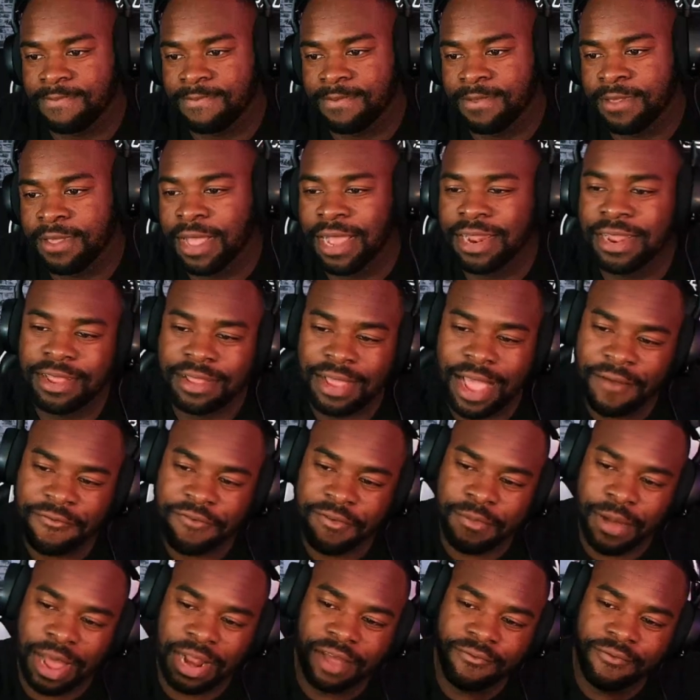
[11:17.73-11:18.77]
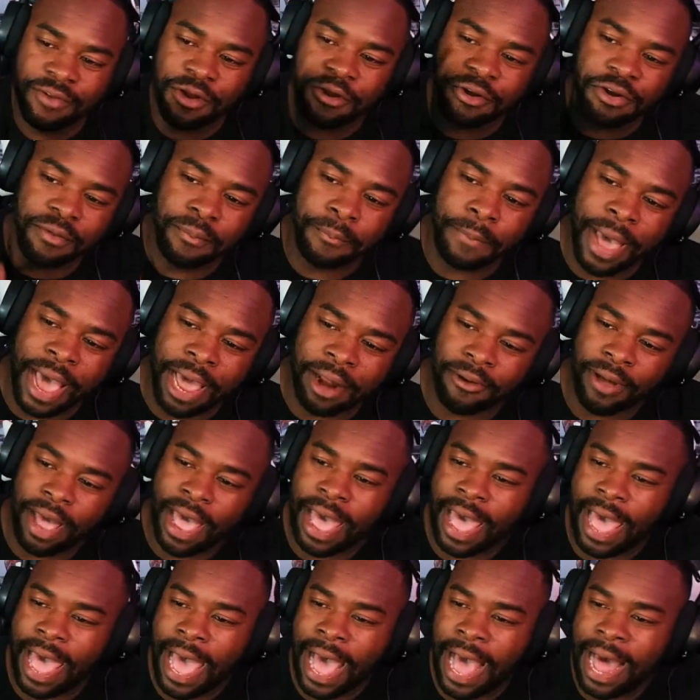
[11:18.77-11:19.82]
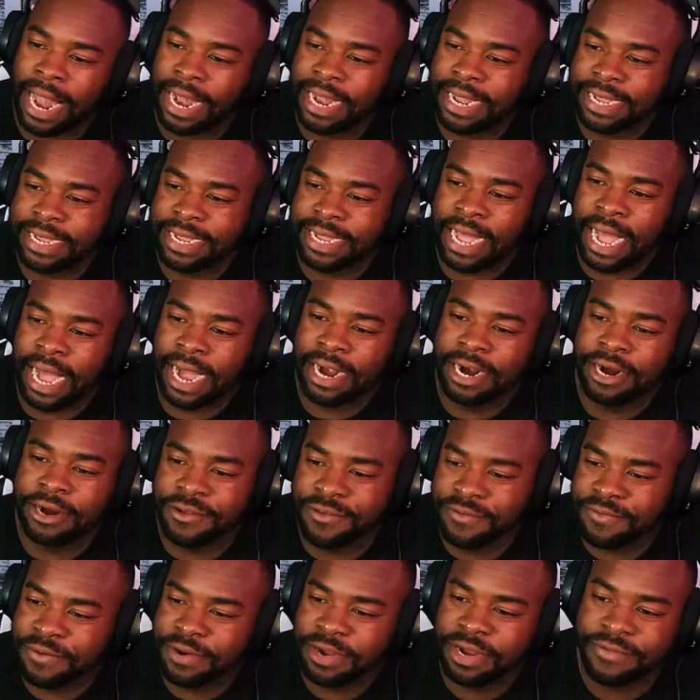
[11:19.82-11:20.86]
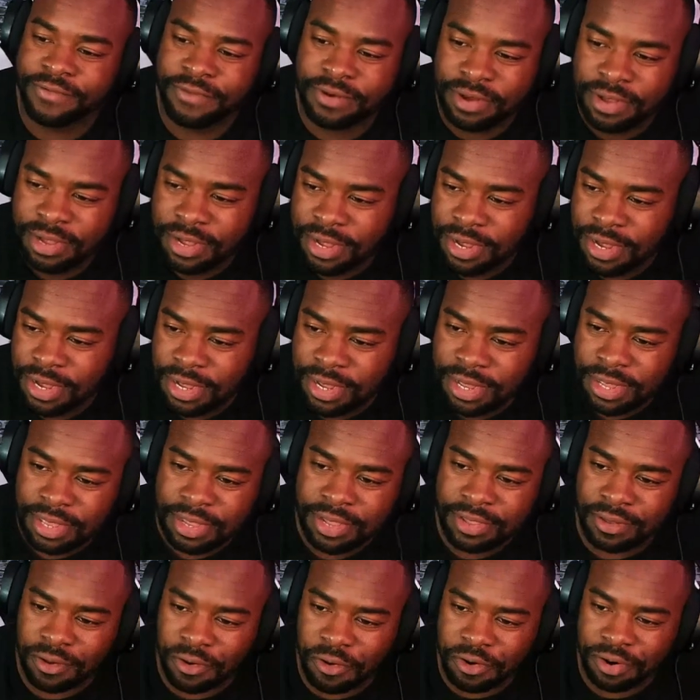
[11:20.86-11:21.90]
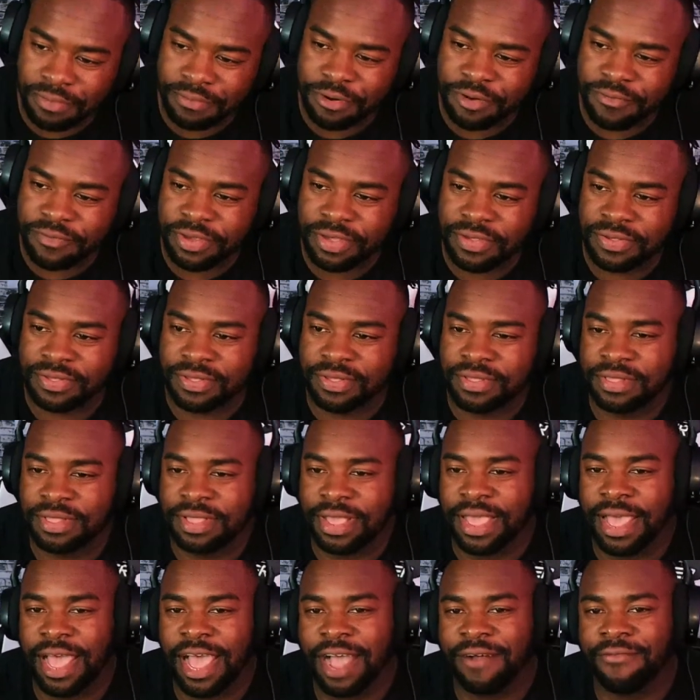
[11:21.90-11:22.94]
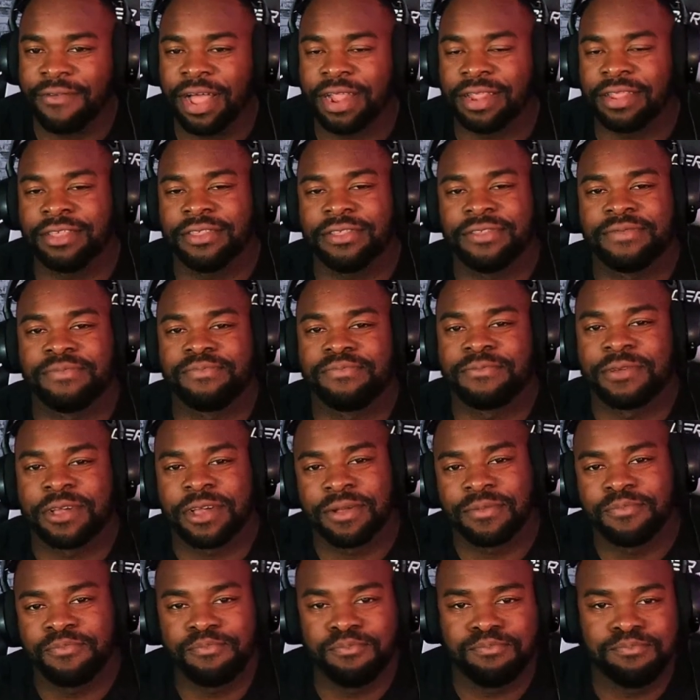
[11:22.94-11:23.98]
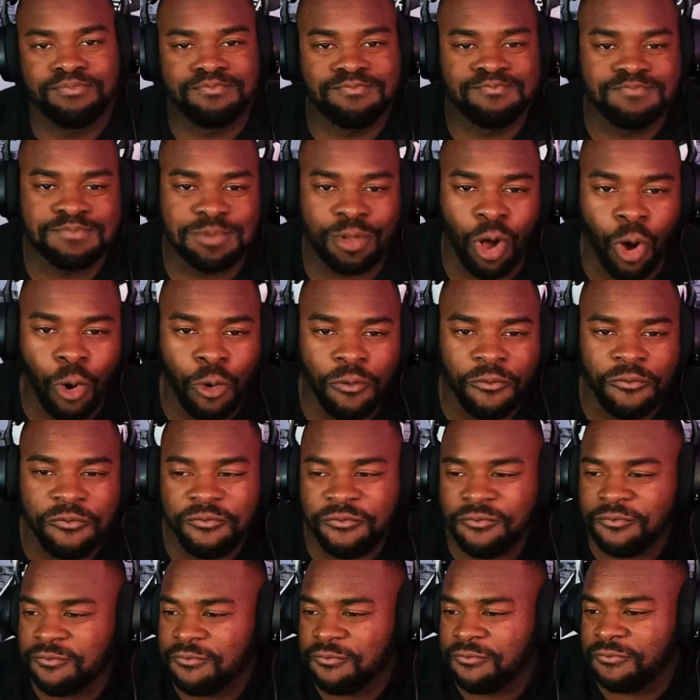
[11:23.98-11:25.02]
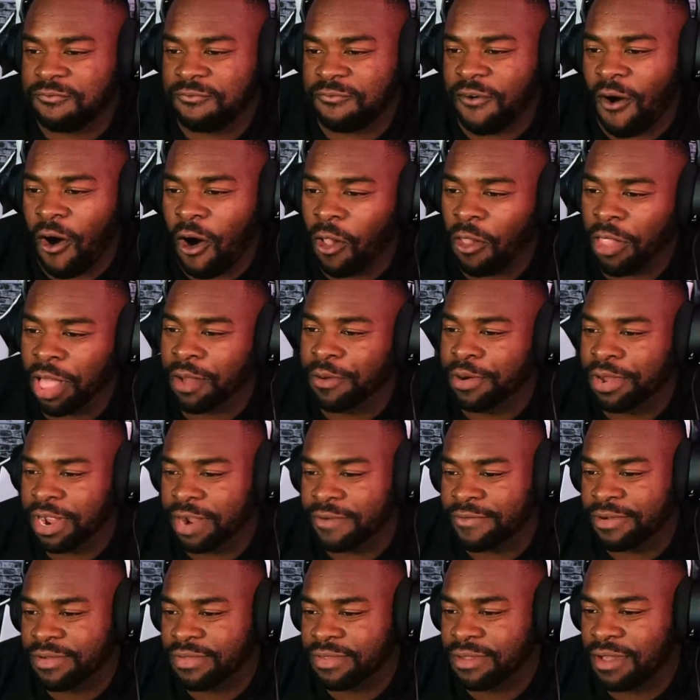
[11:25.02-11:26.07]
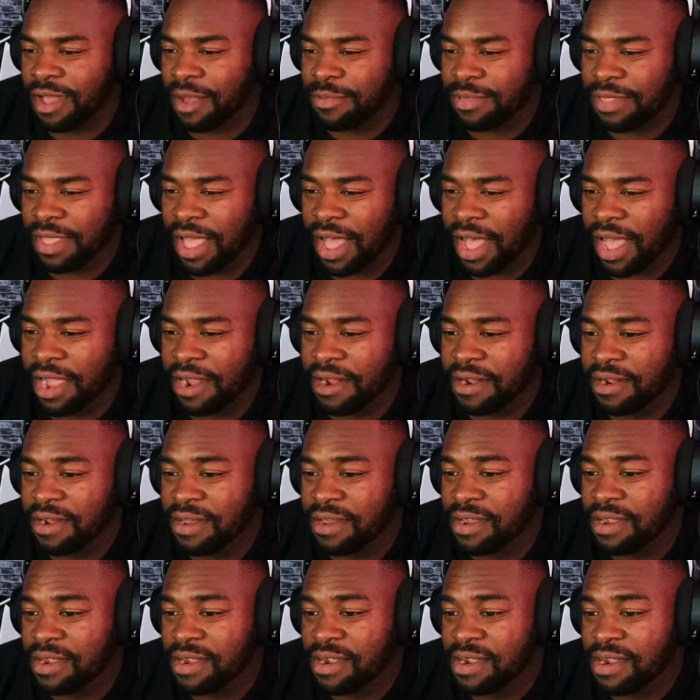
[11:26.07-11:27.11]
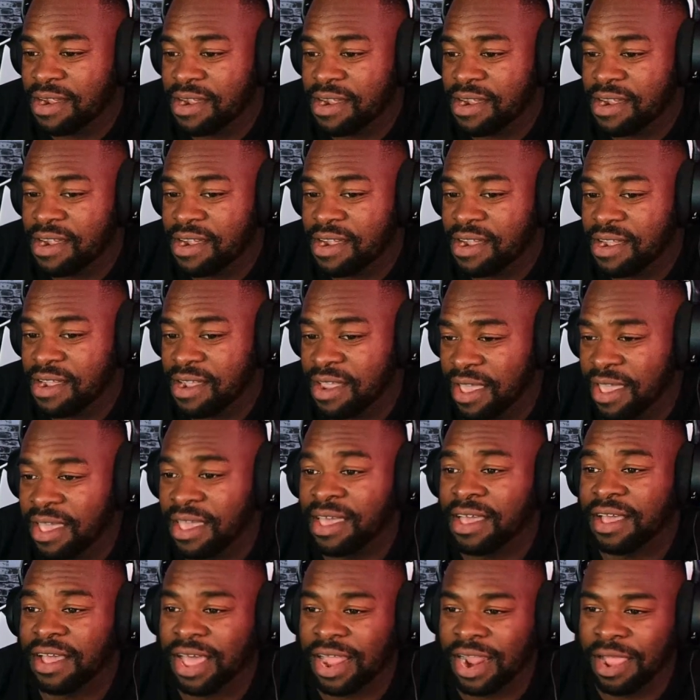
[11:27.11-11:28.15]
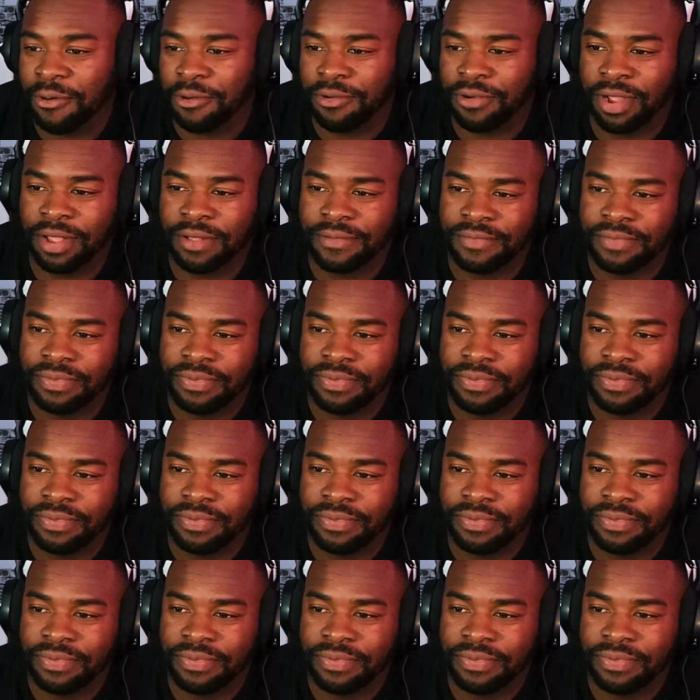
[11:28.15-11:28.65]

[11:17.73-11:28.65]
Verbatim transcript: Yeah, I, I never heard of Battle Alligators, whatever. These older movies, they have like this cult following, whatever. So I'm gonna say higher. Yeah, I got that one right.